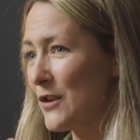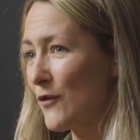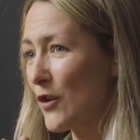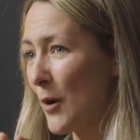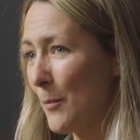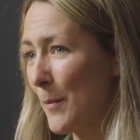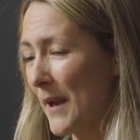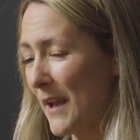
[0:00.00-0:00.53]
So
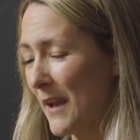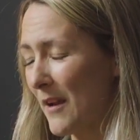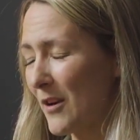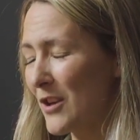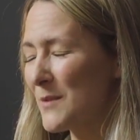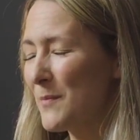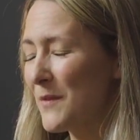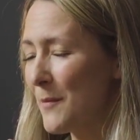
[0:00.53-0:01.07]
you've got a
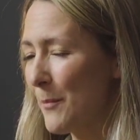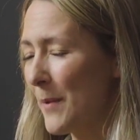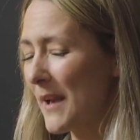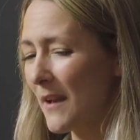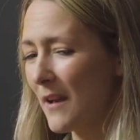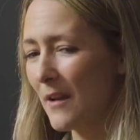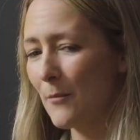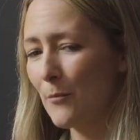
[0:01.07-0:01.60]
bigger, because the
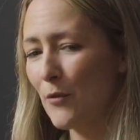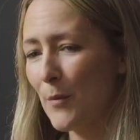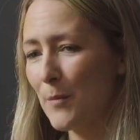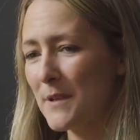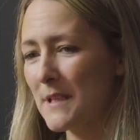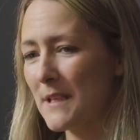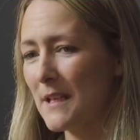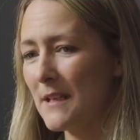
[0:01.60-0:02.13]
bigger
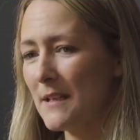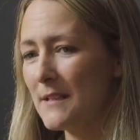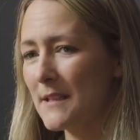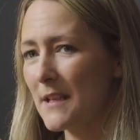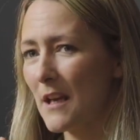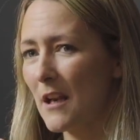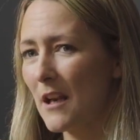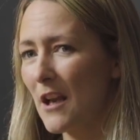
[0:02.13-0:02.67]

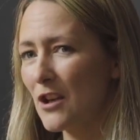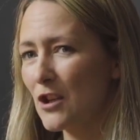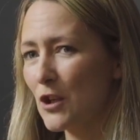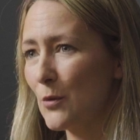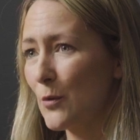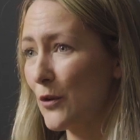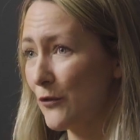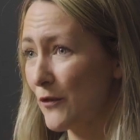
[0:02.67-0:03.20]
properties that are like
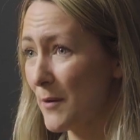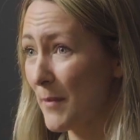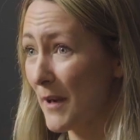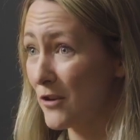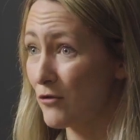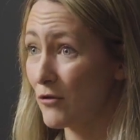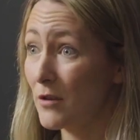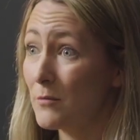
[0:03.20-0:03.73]
two or three
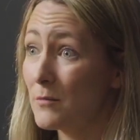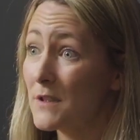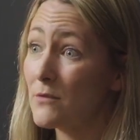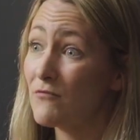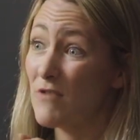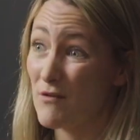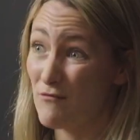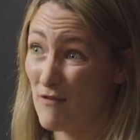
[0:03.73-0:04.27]

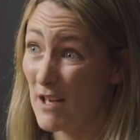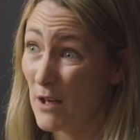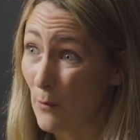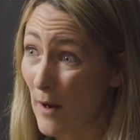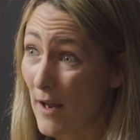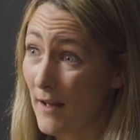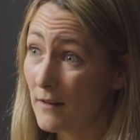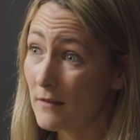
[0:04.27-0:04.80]
bedrooms rent
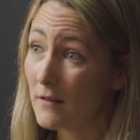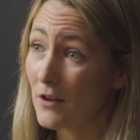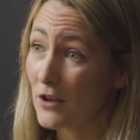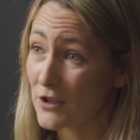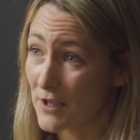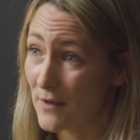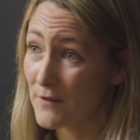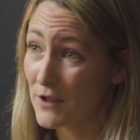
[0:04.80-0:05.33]
really well
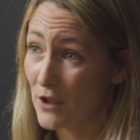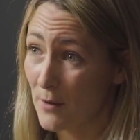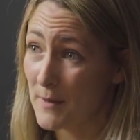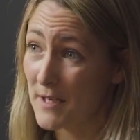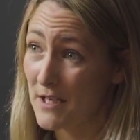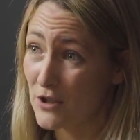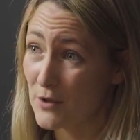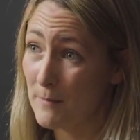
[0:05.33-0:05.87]
on a service
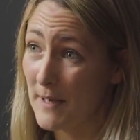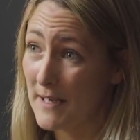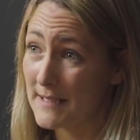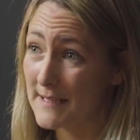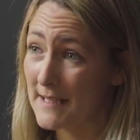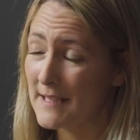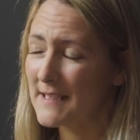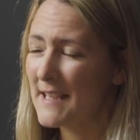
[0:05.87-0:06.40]
accommodation
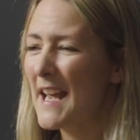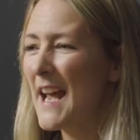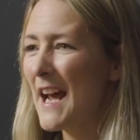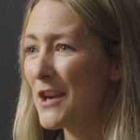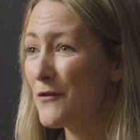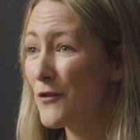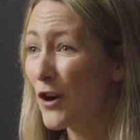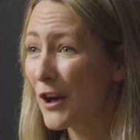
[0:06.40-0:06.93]
basis.
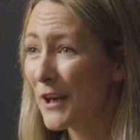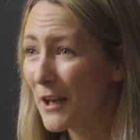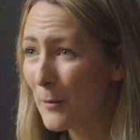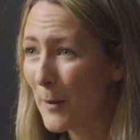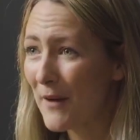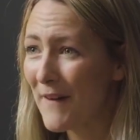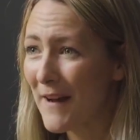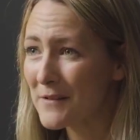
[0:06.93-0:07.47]
And if you've got a
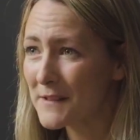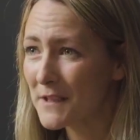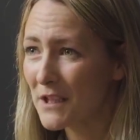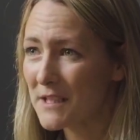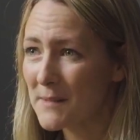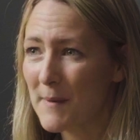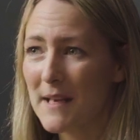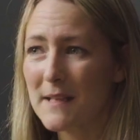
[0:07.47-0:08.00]
little bit of
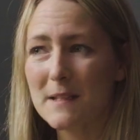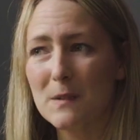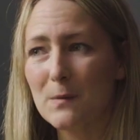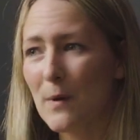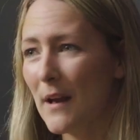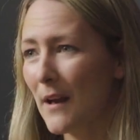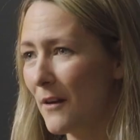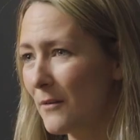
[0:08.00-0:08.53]
outside space
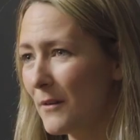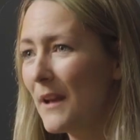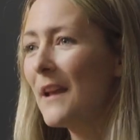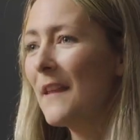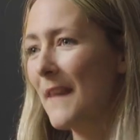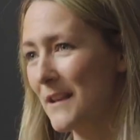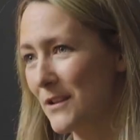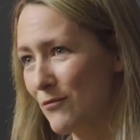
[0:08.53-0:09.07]
as well,
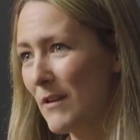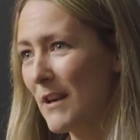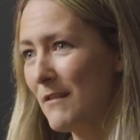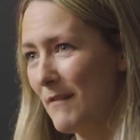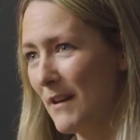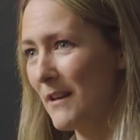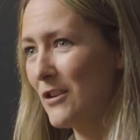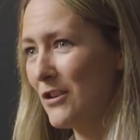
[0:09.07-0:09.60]
that's
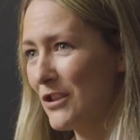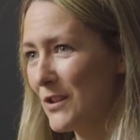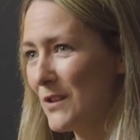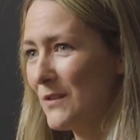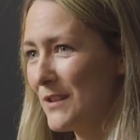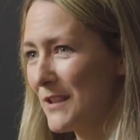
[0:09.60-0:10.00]
really, really good.